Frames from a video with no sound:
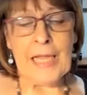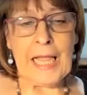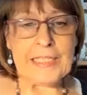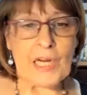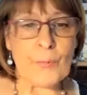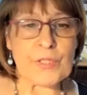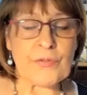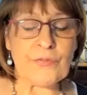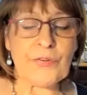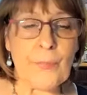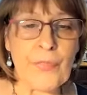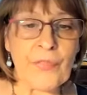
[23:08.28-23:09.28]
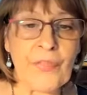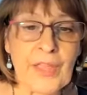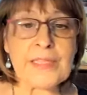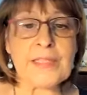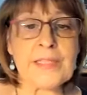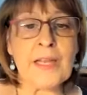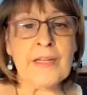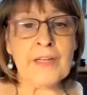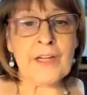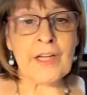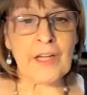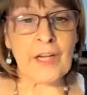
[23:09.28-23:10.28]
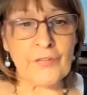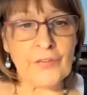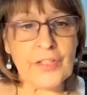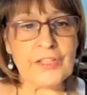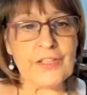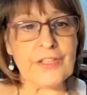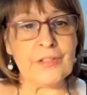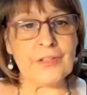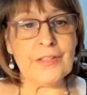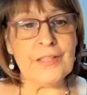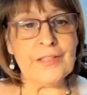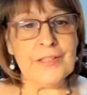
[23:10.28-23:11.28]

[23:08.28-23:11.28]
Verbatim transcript: And it was from this covenantal